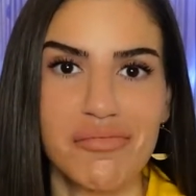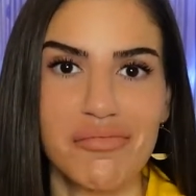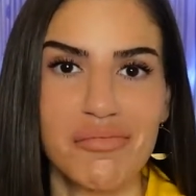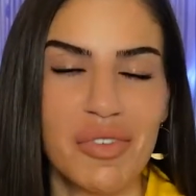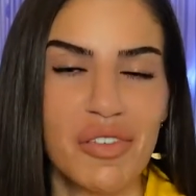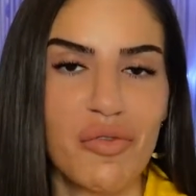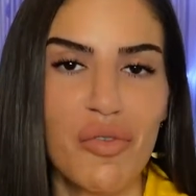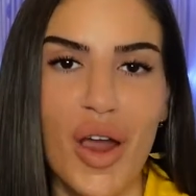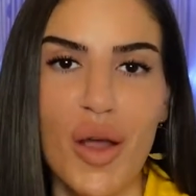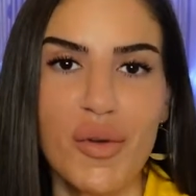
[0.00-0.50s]

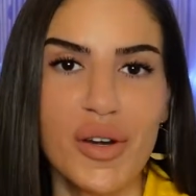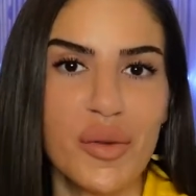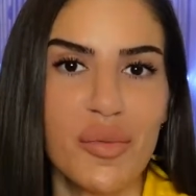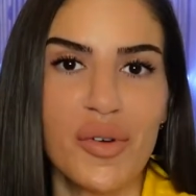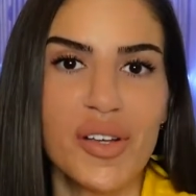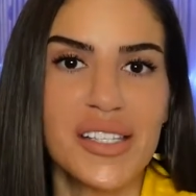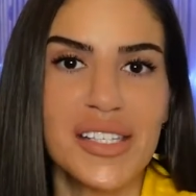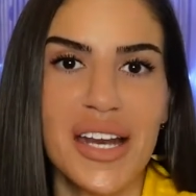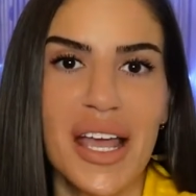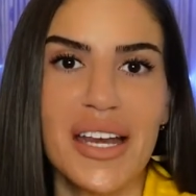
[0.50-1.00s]
Before I went to
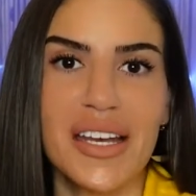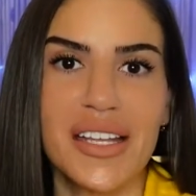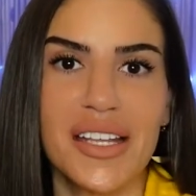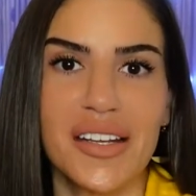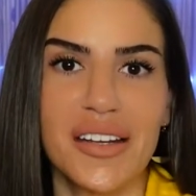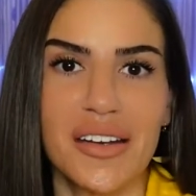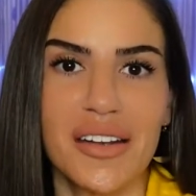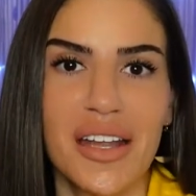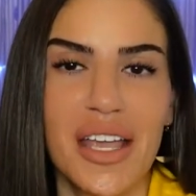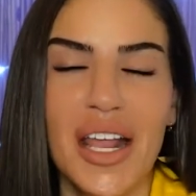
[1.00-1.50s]
prison, I
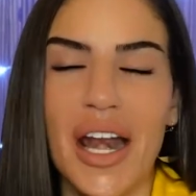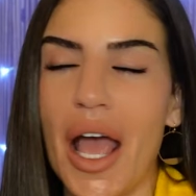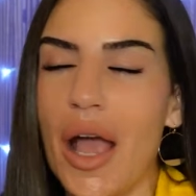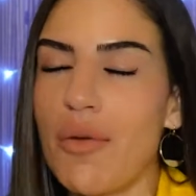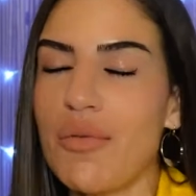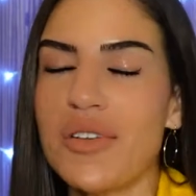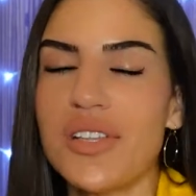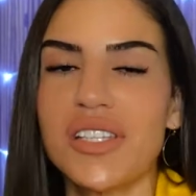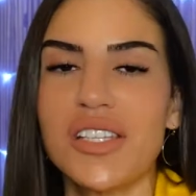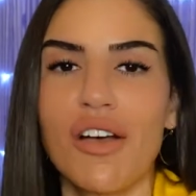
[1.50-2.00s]
didn't. And I
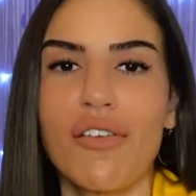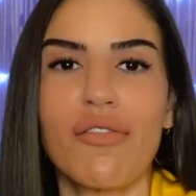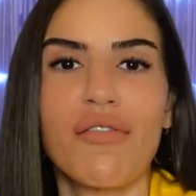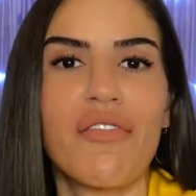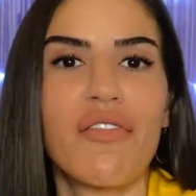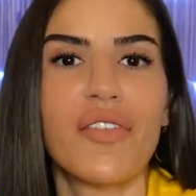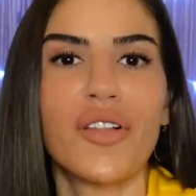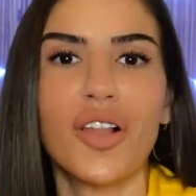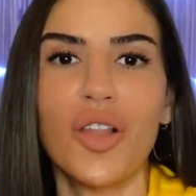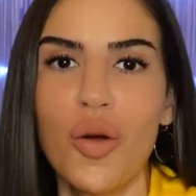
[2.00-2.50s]
was
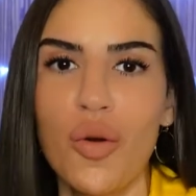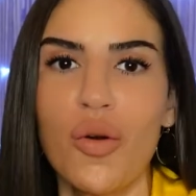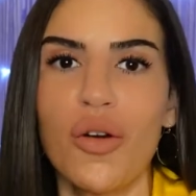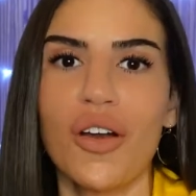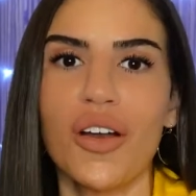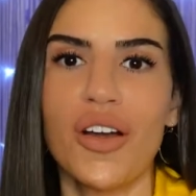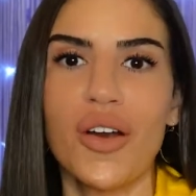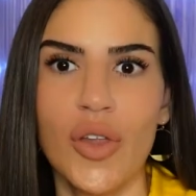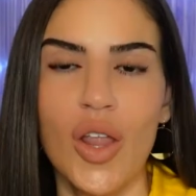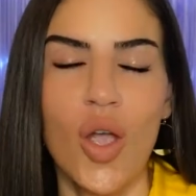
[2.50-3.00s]

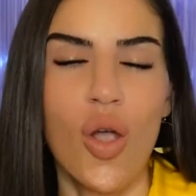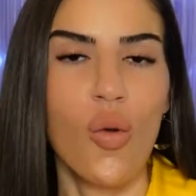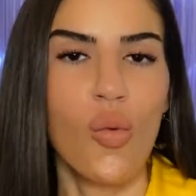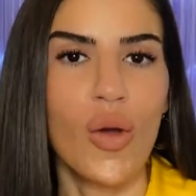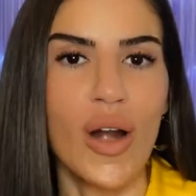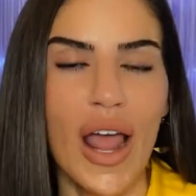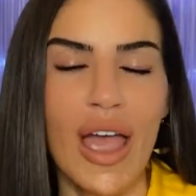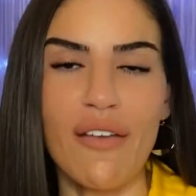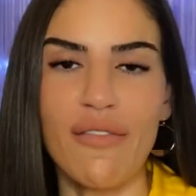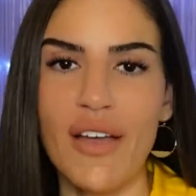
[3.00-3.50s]
floored
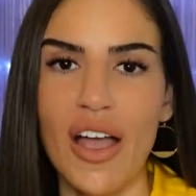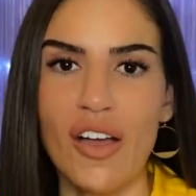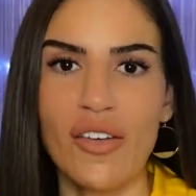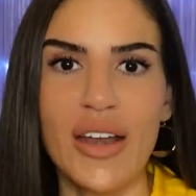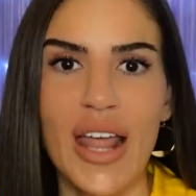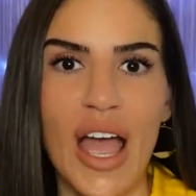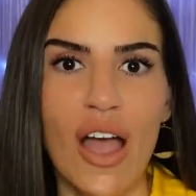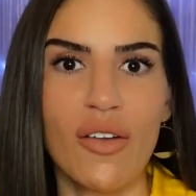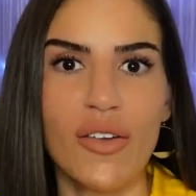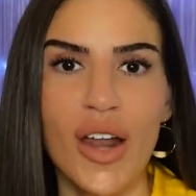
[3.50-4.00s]
when I
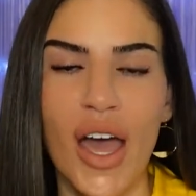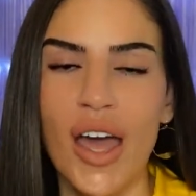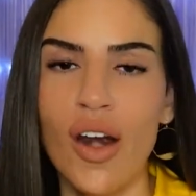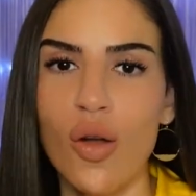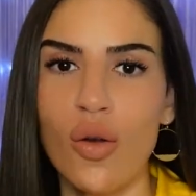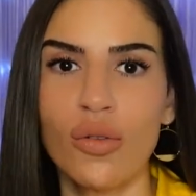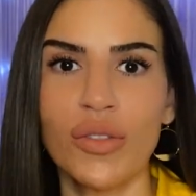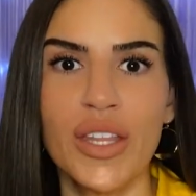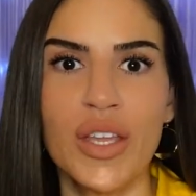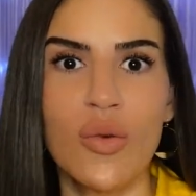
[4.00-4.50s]
found out not
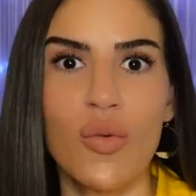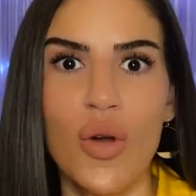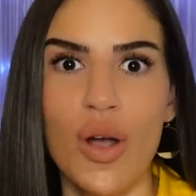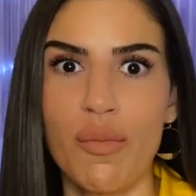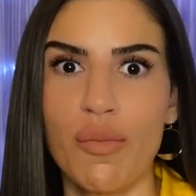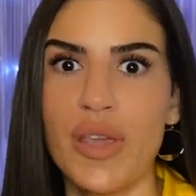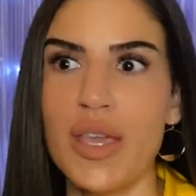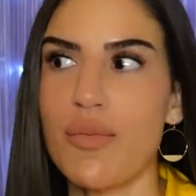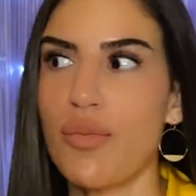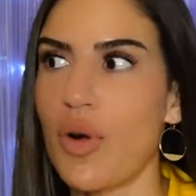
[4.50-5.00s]
only
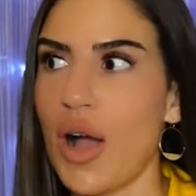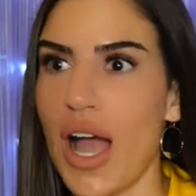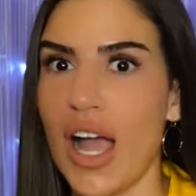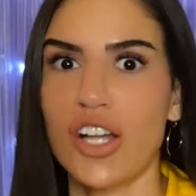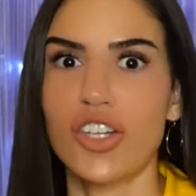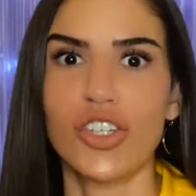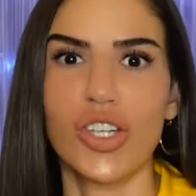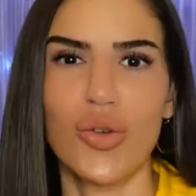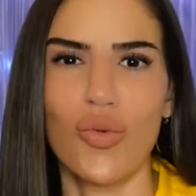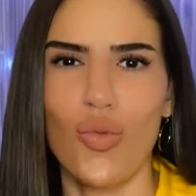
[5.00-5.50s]
what people
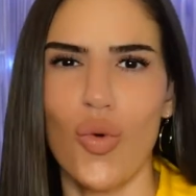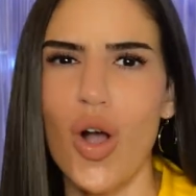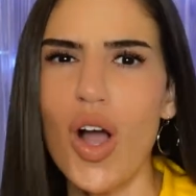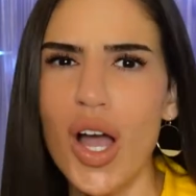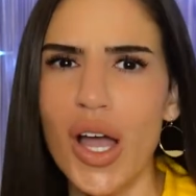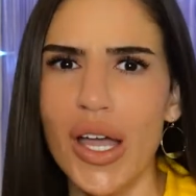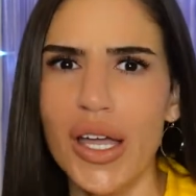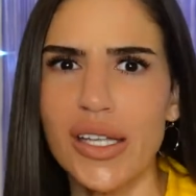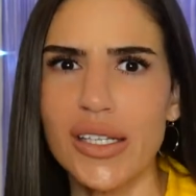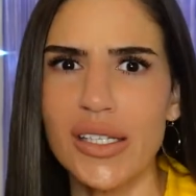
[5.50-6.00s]
actually
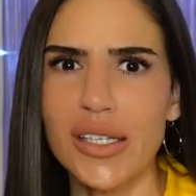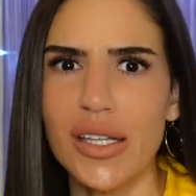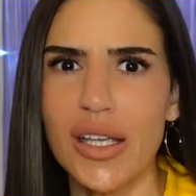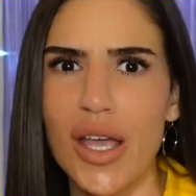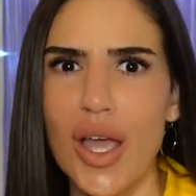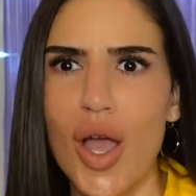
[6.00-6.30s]
want,